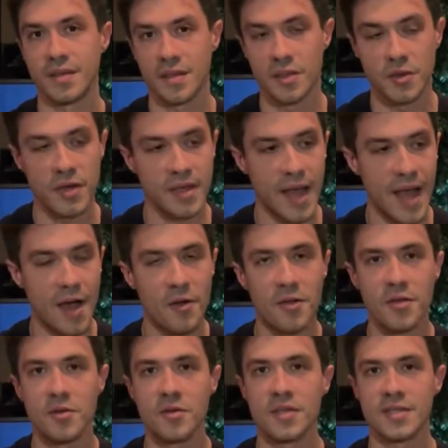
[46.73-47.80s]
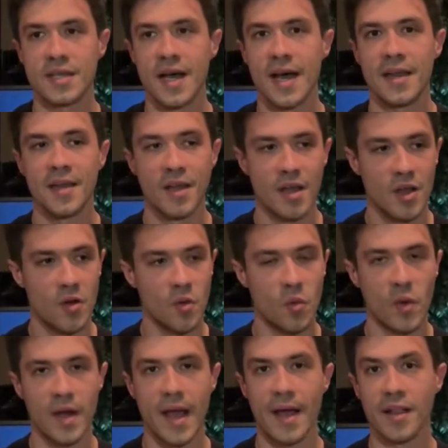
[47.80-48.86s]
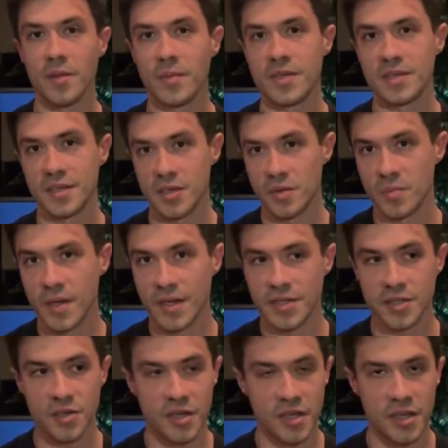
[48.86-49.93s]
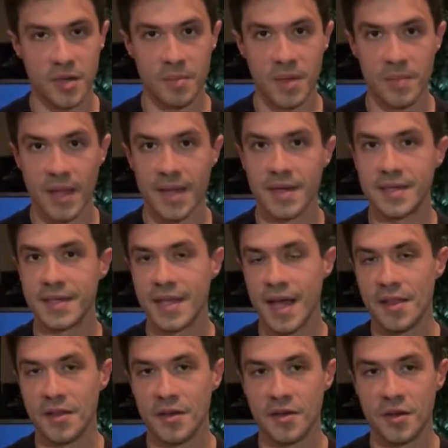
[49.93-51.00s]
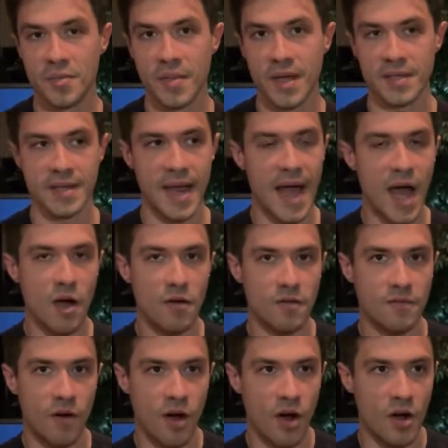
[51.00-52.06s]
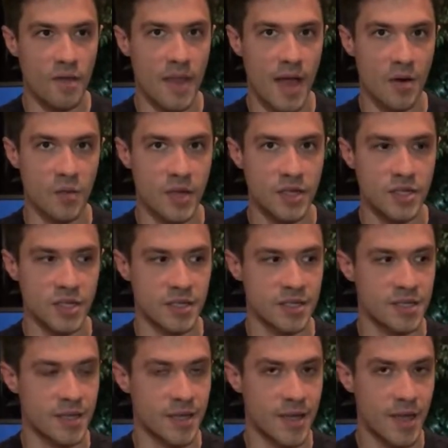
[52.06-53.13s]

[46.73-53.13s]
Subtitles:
including how you decide what elements in your mix you're going to be blending together in your mix and how far that reaches.